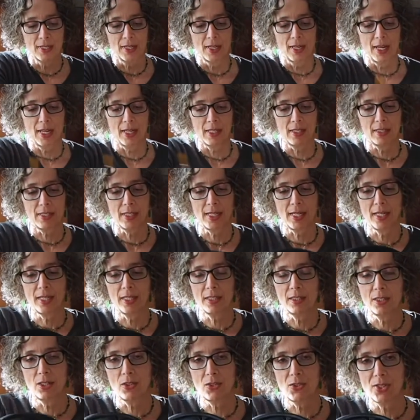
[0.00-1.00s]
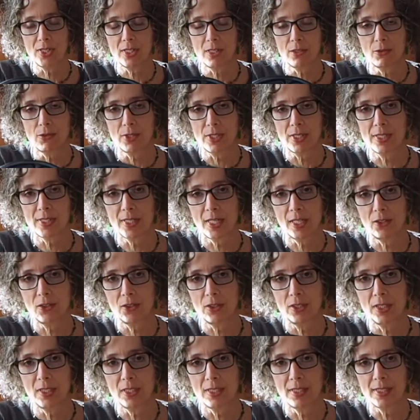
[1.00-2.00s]
and again, using a
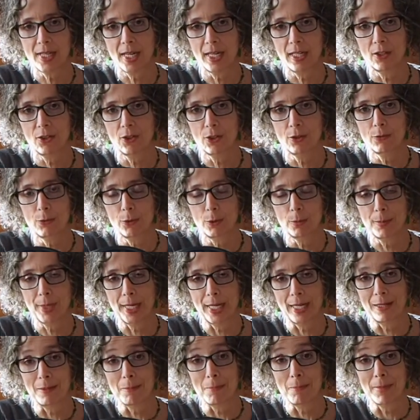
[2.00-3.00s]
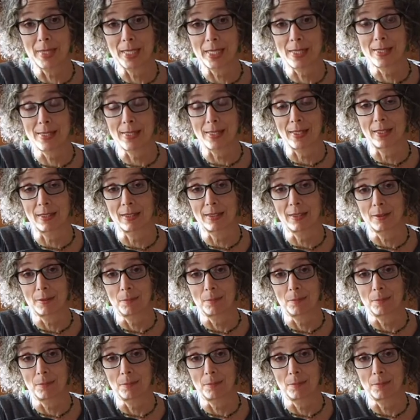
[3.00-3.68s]
recycled container for paint mixing.